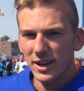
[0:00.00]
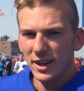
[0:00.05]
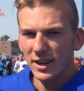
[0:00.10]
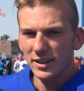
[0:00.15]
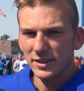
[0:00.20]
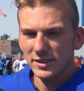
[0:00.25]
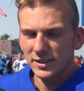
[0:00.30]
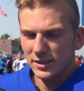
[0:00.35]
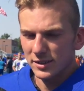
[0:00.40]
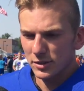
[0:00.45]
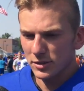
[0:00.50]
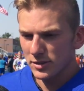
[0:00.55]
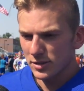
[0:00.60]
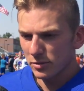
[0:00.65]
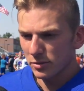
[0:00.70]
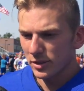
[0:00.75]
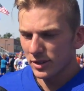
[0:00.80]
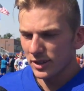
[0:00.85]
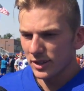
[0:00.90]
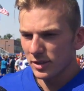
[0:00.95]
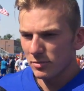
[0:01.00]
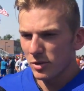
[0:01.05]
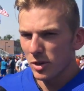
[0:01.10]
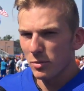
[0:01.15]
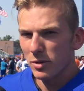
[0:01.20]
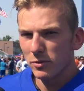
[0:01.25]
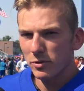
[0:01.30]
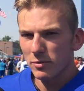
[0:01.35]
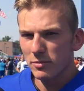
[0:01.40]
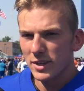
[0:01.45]
And it's a really good
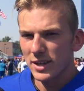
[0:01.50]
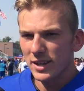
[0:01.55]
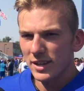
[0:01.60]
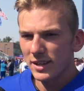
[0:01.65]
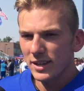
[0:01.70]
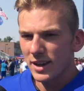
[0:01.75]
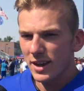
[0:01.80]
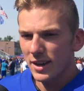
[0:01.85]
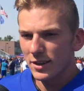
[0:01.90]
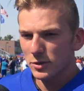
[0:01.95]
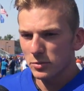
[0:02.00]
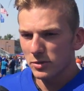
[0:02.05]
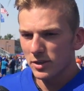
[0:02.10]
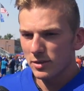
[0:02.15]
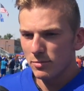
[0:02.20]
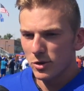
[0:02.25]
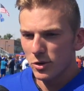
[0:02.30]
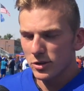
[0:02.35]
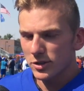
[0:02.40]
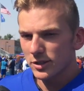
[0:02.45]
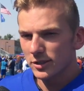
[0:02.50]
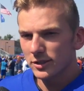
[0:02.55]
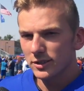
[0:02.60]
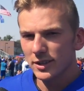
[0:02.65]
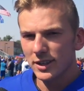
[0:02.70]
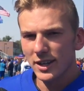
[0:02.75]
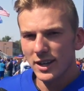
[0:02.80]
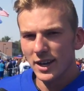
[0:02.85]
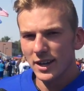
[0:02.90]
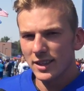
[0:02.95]
moment for me, and yeah, it was pretty
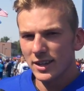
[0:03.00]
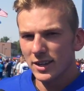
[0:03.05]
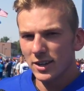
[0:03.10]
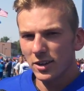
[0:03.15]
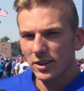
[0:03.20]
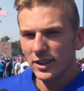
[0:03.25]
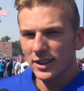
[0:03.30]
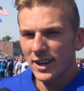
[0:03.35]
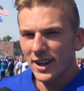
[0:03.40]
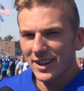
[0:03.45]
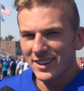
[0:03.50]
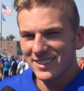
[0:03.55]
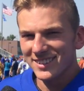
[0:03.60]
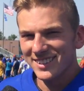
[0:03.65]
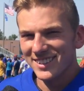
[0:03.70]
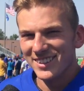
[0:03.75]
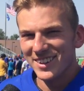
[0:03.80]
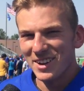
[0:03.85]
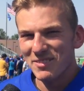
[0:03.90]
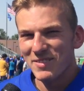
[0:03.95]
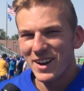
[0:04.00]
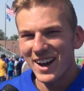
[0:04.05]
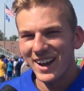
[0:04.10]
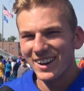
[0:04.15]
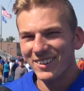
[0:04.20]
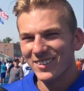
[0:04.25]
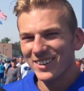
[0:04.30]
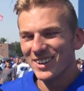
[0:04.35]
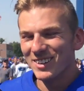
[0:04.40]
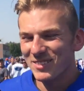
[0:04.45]
emotional. I think all the guys knew how
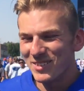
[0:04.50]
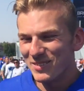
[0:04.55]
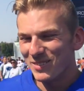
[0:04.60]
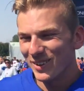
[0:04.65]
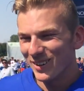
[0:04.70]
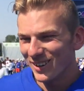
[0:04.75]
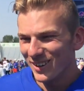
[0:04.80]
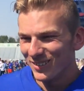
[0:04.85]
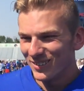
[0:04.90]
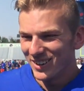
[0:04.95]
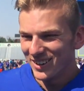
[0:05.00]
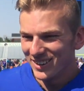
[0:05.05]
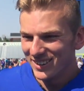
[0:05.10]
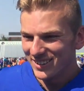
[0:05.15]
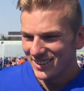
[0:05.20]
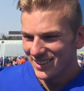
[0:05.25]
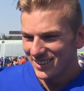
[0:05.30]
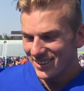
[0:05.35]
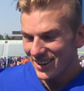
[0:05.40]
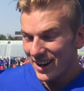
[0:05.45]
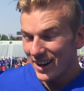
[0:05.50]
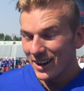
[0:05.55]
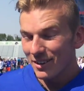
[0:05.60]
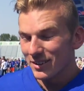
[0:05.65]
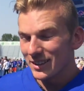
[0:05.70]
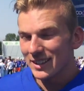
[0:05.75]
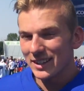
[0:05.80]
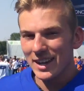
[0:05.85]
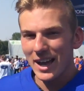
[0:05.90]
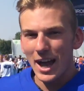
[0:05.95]
bad I wanted to be put on one. You know, not
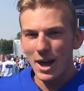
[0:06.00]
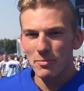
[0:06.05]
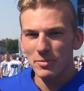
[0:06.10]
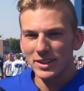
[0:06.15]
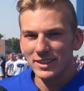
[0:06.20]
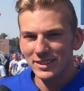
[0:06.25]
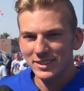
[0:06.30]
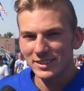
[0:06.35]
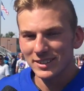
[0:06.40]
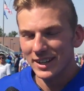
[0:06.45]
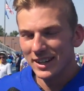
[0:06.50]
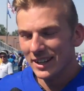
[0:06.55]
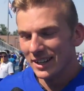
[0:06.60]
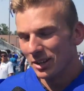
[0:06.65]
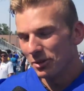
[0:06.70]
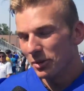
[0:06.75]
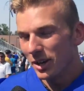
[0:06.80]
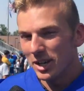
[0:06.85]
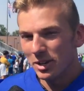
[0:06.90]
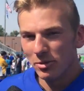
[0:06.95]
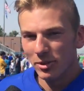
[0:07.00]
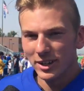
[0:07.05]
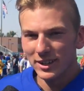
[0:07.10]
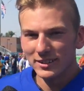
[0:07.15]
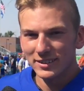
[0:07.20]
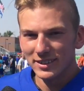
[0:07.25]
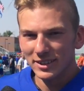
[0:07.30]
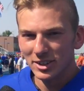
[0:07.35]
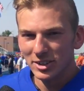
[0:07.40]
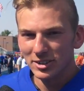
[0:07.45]
everything happens the way you
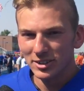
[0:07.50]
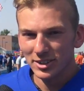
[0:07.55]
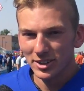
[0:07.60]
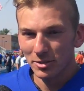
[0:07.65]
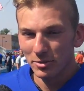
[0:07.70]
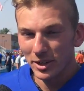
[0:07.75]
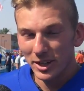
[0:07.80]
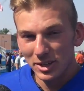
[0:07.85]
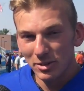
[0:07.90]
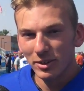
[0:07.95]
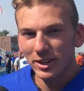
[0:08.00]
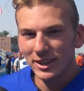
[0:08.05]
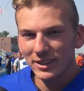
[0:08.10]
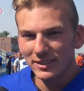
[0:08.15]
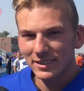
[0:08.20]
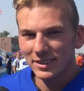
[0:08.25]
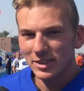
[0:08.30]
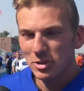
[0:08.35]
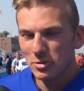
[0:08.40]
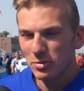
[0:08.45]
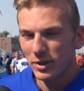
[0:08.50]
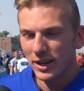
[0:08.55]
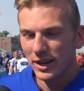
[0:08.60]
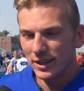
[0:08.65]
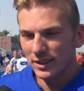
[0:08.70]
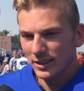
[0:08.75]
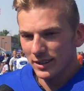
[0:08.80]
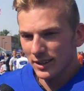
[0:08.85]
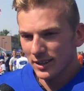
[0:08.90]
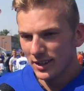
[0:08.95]
wanted to or when you wanted to,
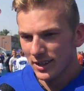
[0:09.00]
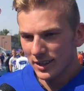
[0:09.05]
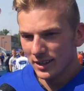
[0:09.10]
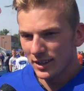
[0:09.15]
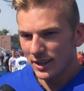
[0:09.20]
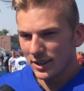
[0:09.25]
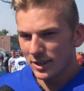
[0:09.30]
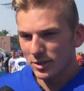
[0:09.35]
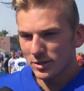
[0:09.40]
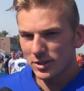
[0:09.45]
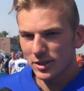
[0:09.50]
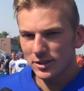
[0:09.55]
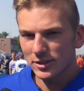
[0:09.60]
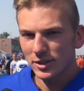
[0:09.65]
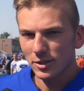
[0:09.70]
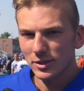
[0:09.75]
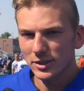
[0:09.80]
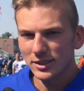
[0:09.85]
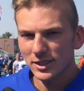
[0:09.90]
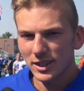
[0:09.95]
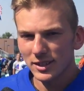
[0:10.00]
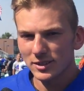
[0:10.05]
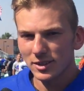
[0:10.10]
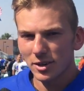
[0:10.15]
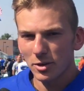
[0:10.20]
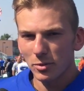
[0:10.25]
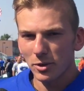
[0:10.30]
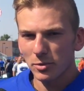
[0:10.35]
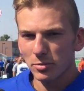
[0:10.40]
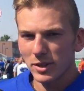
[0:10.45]
but like Coach Harson always says,
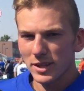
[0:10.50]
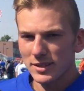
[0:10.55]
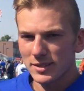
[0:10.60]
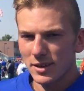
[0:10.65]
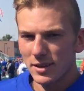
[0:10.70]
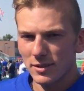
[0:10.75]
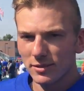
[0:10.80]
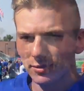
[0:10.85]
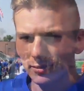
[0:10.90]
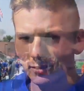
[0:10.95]
hard work pays off.